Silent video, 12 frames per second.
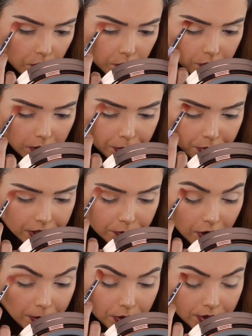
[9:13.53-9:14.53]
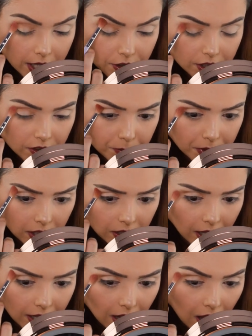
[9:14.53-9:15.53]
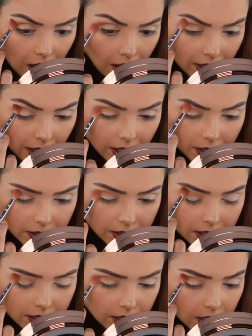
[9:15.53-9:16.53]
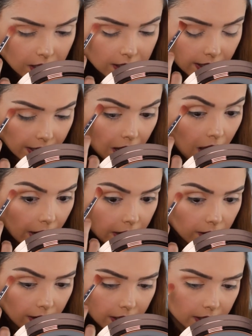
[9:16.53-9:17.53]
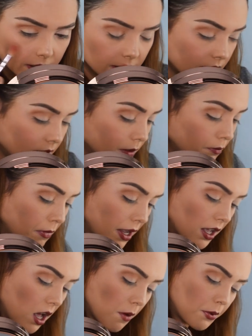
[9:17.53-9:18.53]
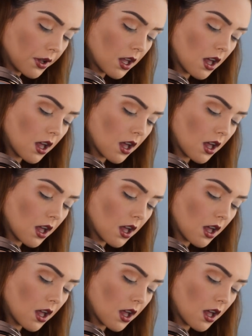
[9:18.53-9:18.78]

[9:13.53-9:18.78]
rep reputation of being like high end, like higher end makeup.